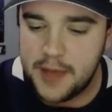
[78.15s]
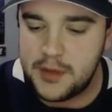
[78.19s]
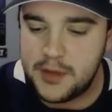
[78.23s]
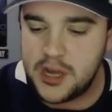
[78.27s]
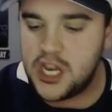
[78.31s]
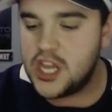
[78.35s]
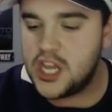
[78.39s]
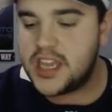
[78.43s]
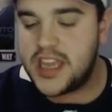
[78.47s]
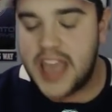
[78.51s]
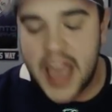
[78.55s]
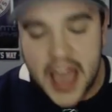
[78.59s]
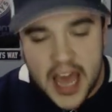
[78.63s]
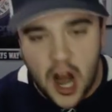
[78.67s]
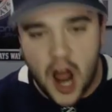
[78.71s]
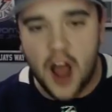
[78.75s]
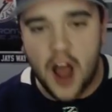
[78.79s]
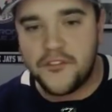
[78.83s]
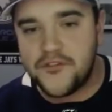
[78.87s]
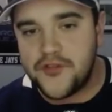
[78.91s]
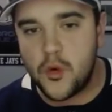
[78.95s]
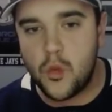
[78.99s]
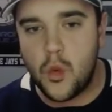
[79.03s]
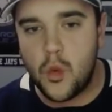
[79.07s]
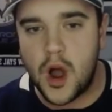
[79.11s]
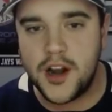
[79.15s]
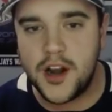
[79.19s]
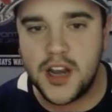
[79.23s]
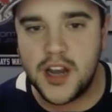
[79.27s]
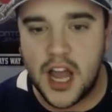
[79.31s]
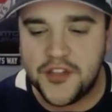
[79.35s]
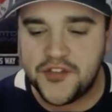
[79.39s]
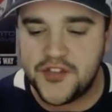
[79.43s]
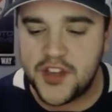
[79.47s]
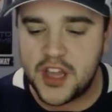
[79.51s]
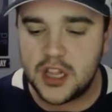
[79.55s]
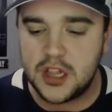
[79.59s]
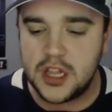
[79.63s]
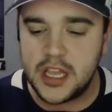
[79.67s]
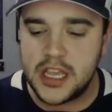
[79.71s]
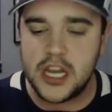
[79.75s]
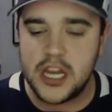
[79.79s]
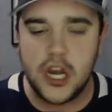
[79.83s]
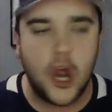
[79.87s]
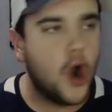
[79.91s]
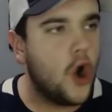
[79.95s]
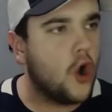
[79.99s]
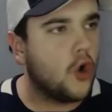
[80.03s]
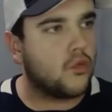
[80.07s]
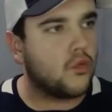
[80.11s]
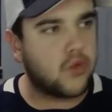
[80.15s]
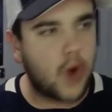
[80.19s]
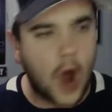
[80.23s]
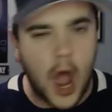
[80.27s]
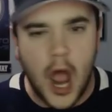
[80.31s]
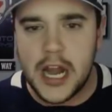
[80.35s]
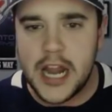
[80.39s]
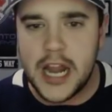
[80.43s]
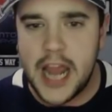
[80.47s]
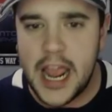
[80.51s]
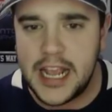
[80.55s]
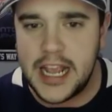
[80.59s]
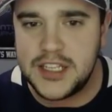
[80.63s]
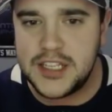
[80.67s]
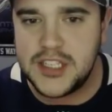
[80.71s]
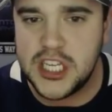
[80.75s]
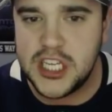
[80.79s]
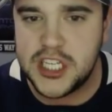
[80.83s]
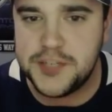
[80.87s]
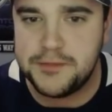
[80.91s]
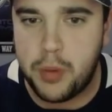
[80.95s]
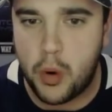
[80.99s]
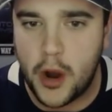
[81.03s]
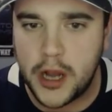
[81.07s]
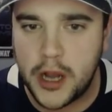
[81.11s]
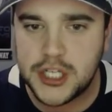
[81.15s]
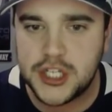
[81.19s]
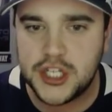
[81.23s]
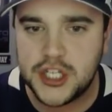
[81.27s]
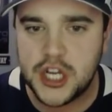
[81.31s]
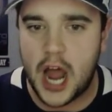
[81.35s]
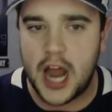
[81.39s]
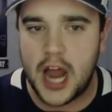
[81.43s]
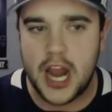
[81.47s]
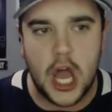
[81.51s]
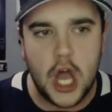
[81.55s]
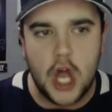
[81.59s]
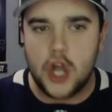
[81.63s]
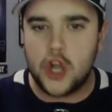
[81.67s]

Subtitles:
and you get off the 1-0 lead. Ron Hainsey's point shot.